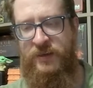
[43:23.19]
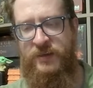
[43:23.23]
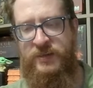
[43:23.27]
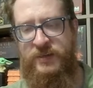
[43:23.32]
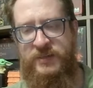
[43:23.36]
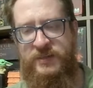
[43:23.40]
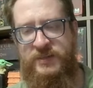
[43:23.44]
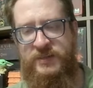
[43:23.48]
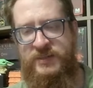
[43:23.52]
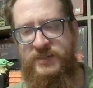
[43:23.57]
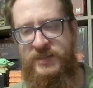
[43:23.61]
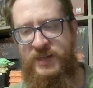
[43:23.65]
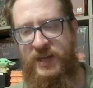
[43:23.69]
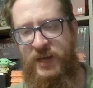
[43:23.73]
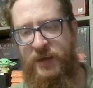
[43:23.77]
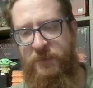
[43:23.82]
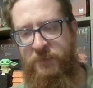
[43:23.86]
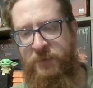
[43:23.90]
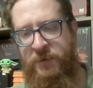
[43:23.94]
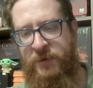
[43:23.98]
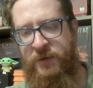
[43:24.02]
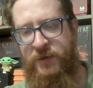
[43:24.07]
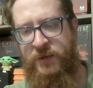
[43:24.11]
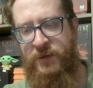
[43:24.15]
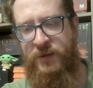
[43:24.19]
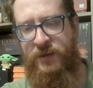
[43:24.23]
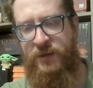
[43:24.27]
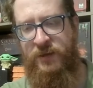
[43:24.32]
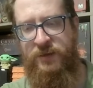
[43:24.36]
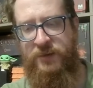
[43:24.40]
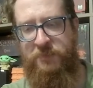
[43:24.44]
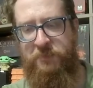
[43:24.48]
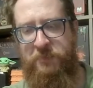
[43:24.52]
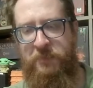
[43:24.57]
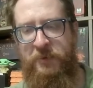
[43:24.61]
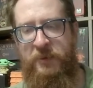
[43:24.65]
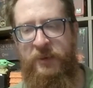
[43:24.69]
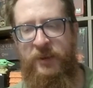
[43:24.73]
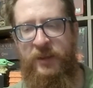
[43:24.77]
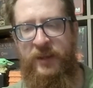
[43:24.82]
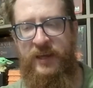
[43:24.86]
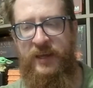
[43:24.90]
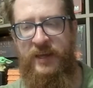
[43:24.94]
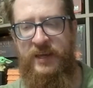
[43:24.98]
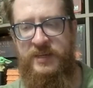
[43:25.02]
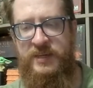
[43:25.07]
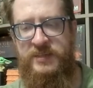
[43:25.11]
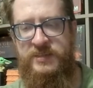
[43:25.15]
snap into
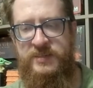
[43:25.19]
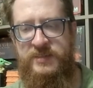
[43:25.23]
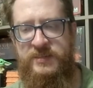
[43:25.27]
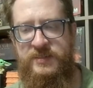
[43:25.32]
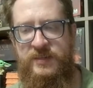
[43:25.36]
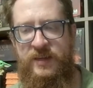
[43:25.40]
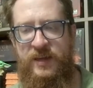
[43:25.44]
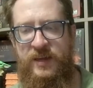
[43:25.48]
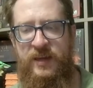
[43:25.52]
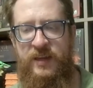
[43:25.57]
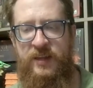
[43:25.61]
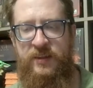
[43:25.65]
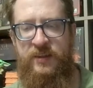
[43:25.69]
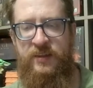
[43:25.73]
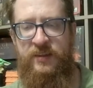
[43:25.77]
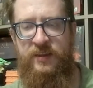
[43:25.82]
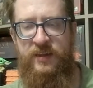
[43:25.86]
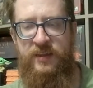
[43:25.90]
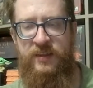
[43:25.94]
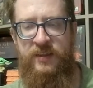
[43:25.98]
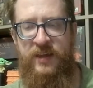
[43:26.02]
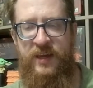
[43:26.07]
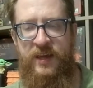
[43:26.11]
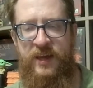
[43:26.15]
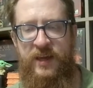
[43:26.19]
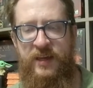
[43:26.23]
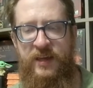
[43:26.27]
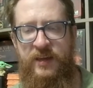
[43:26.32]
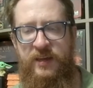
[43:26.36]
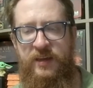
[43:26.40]
place, anything like that.